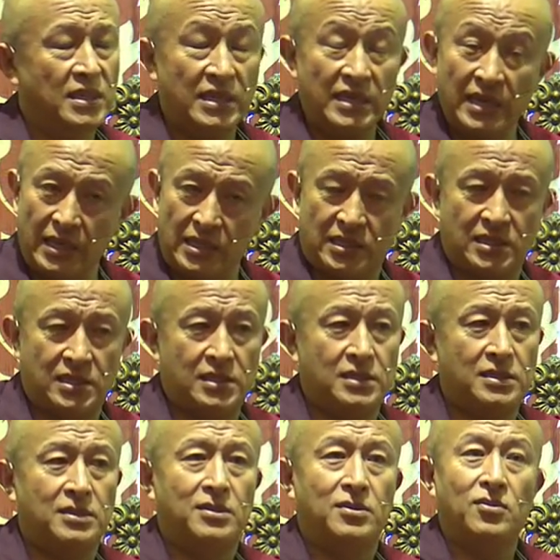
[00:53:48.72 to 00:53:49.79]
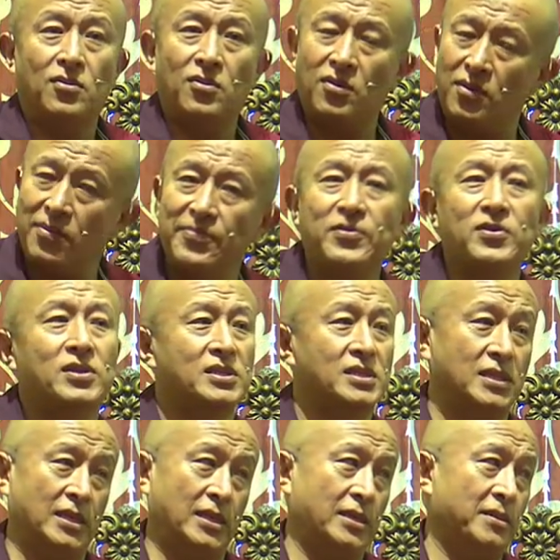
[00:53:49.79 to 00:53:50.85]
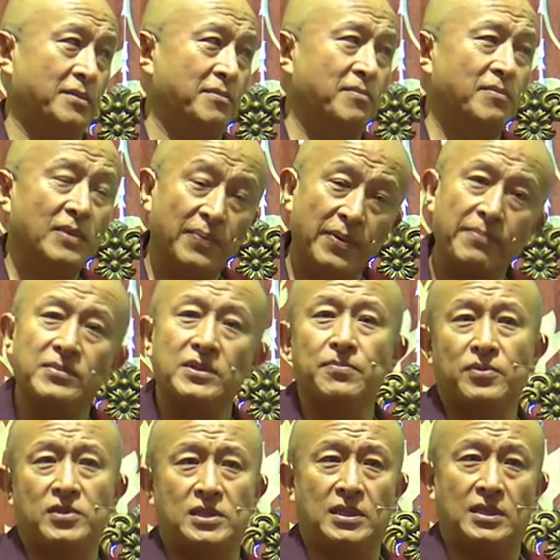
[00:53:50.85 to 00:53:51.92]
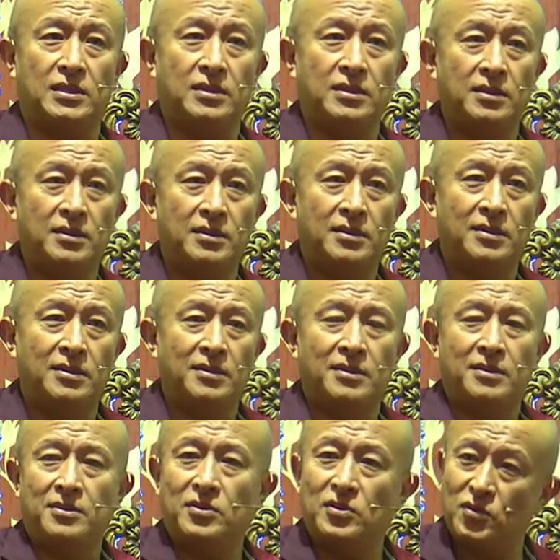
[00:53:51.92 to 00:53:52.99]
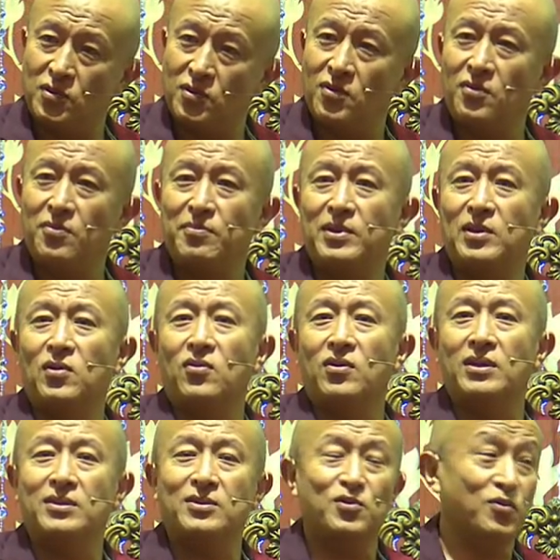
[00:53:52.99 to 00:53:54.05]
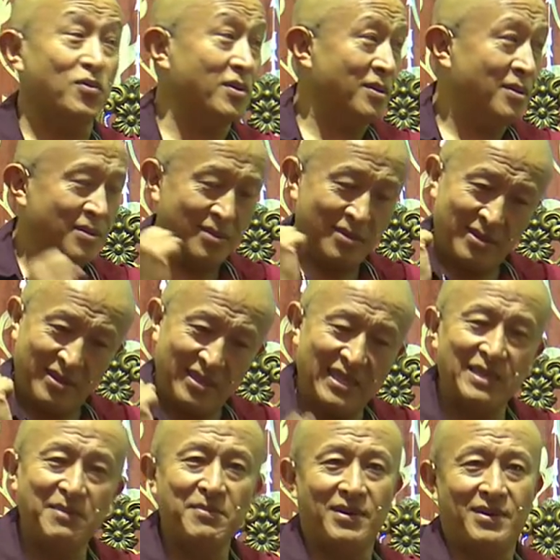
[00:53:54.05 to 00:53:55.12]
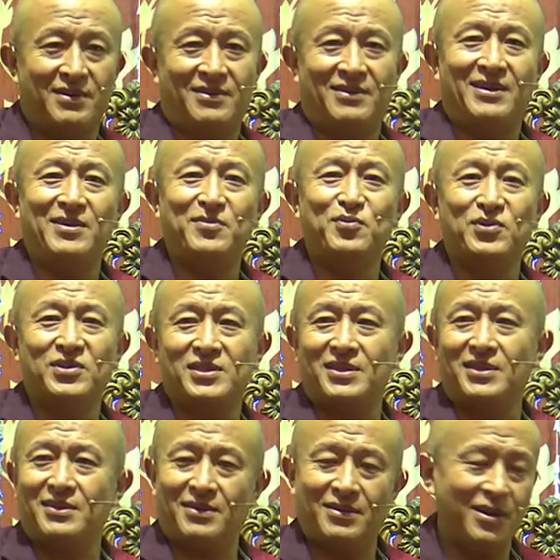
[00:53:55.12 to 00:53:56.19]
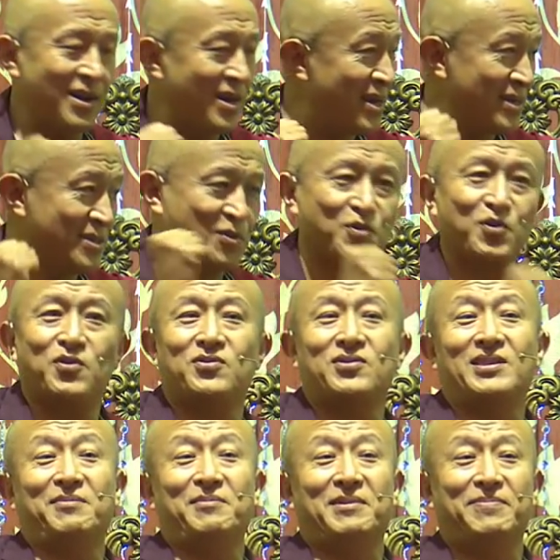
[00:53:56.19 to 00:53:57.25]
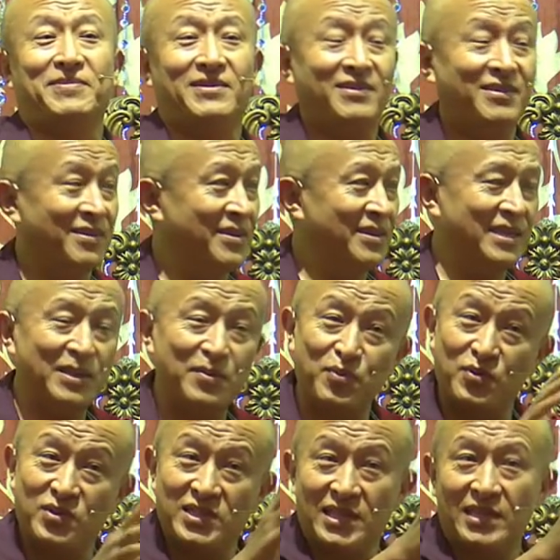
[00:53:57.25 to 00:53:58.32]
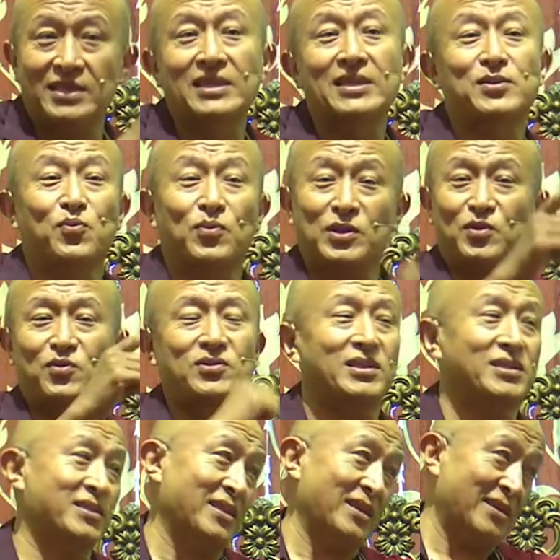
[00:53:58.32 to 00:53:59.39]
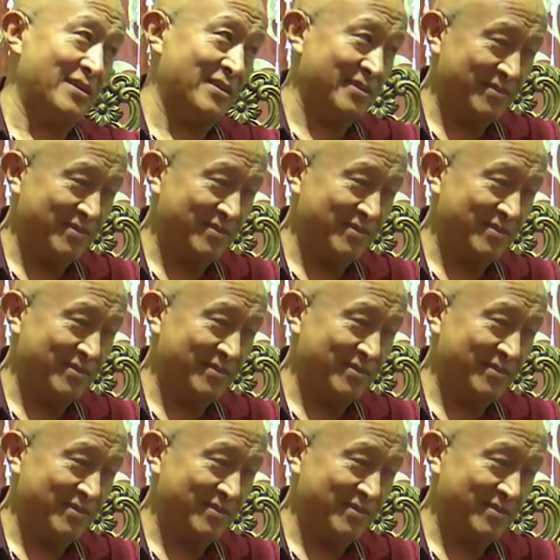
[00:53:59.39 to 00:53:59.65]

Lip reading: Yes, obviously, Mipham Rinpoche, you know, belonging to the Nyingma, I would say hardcore Nyingma, he would say this what you just said.